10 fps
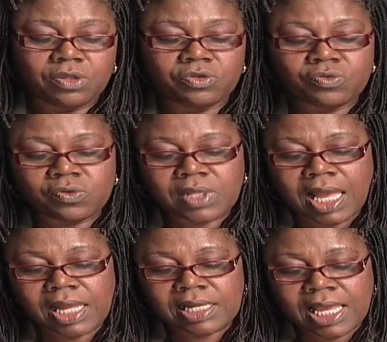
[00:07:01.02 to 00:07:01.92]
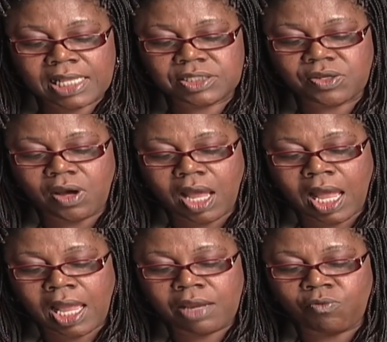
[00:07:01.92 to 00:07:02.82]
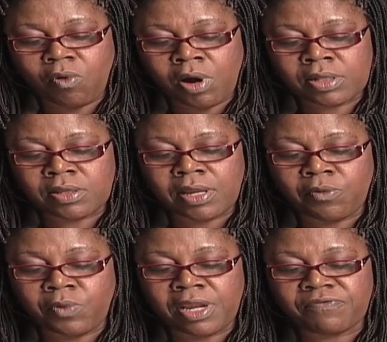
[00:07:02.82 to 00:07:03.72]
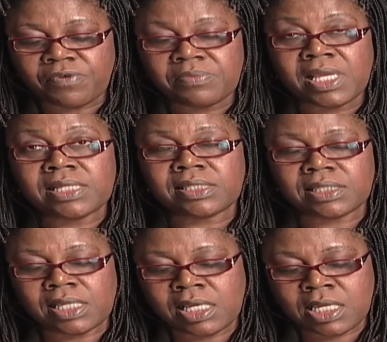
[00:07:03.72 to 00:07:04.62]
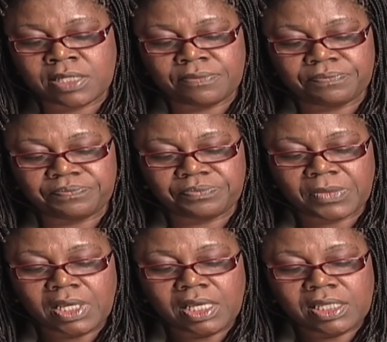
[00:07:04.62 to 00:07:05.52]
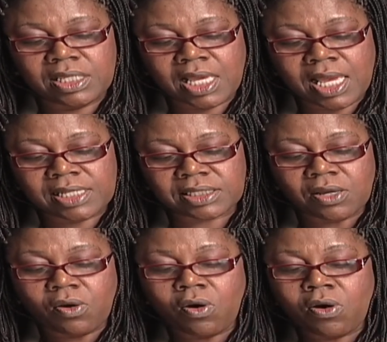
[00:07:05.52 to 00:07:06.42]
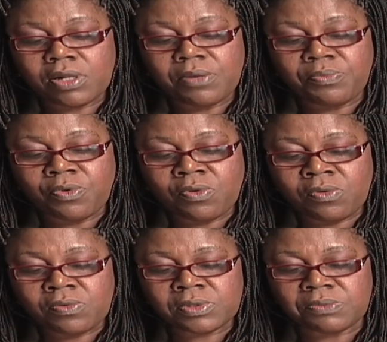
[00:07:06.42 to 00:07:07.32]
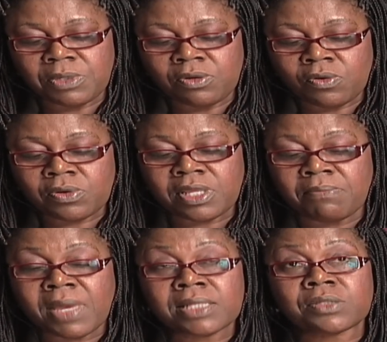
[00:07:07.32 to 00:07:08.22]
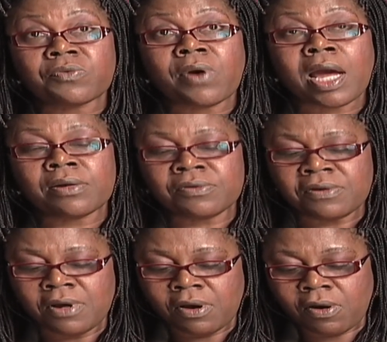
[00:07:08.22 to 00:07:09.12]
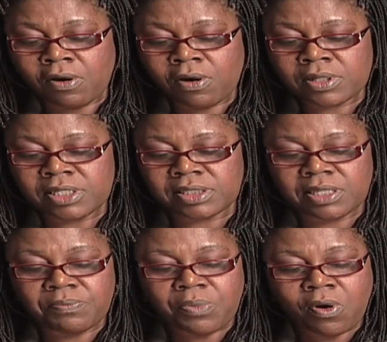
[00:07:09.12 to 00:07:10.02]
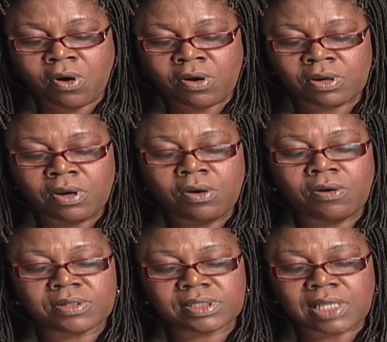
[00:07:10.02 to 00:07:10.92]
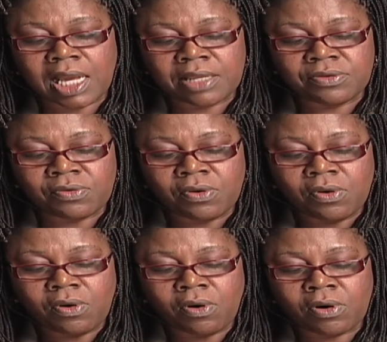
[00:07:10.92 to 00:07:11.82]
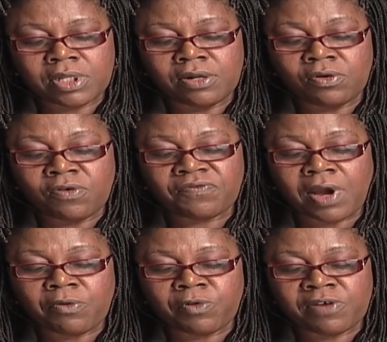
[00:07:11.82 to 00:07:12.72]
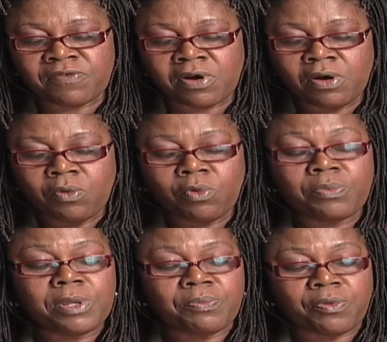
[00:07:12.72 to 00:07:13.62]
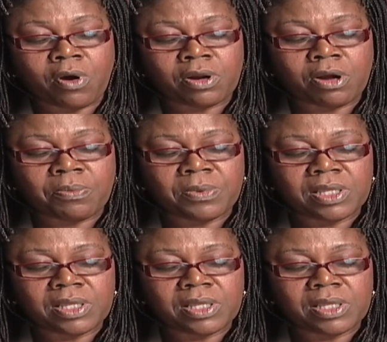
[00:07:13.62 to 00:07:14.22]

Do not let your eye wander away from this scene. Yes, all the bones below the Mesurado or the St. Paul or Sinoe or the Lofa River will be brought up